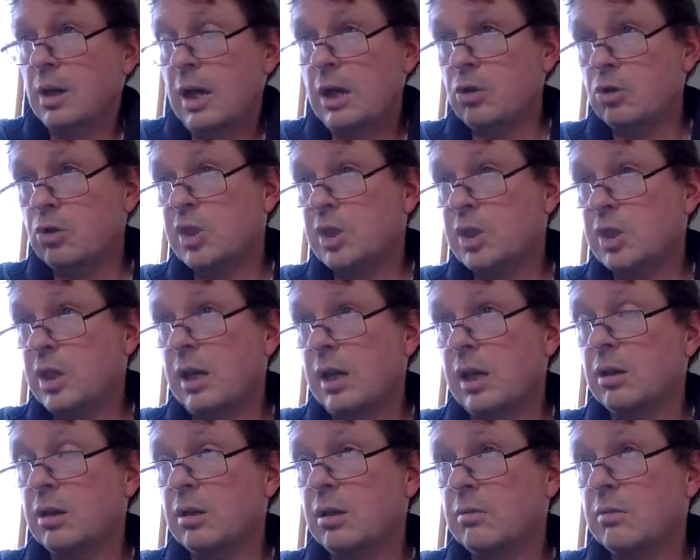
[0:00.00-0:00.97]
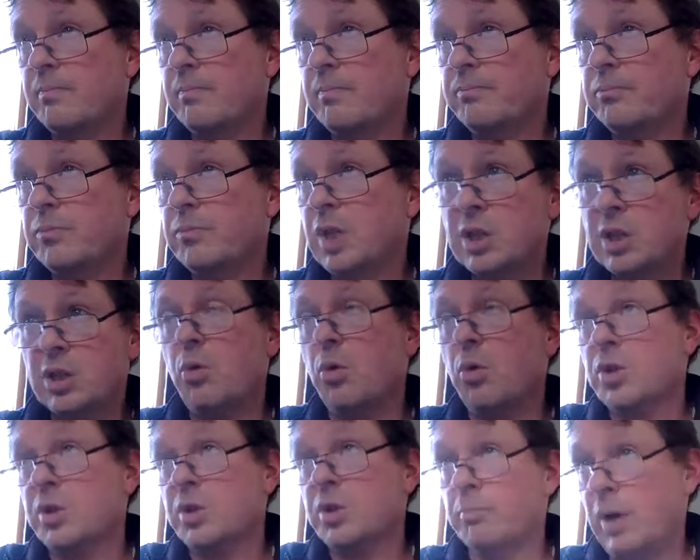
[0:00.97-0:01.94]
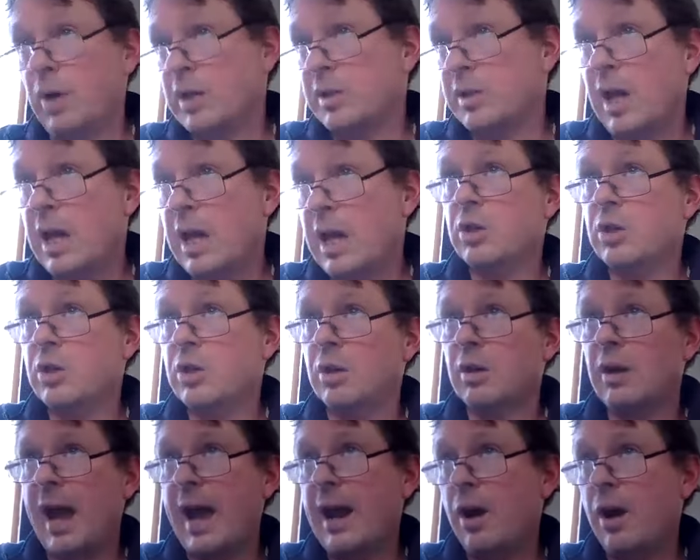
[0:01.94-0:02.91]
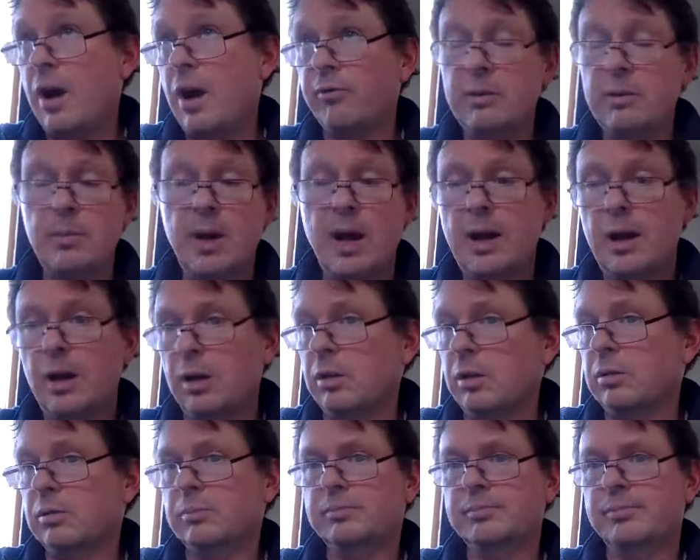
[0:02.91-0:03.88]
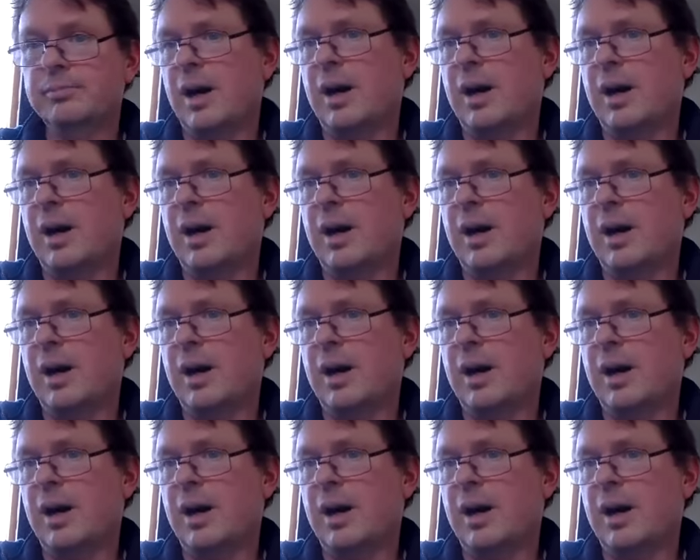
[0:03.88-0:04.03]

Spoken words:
interested in discourse and presentation and how female